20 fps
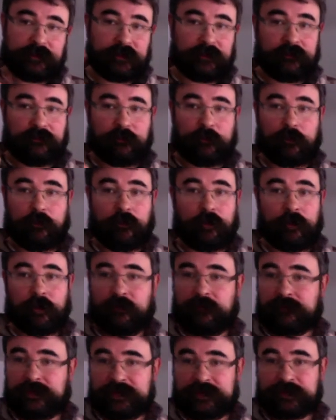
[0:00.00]
of
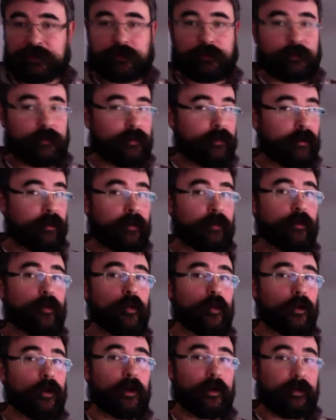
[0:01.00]
each chord on
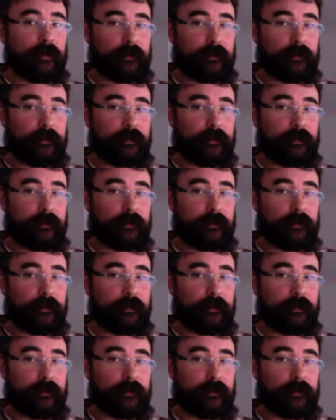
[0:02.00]
one.